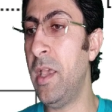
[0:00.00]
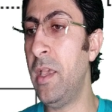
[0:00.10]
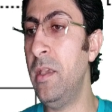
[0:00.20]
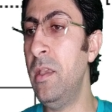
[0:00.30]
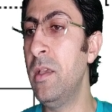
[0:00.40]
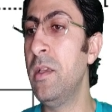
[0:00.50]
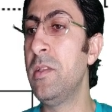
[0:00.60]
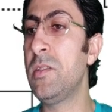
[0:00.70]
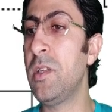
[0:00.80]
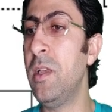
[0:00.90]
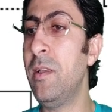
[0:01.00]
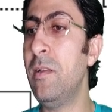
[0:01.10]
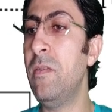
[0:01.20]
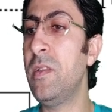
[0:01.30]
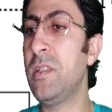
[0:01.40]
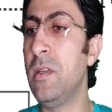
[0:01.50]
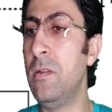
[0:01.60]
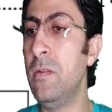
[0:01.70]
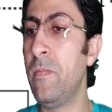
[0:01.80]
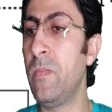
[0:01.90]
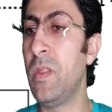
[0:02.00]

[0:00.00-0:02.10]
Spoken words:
A. Cycle the cell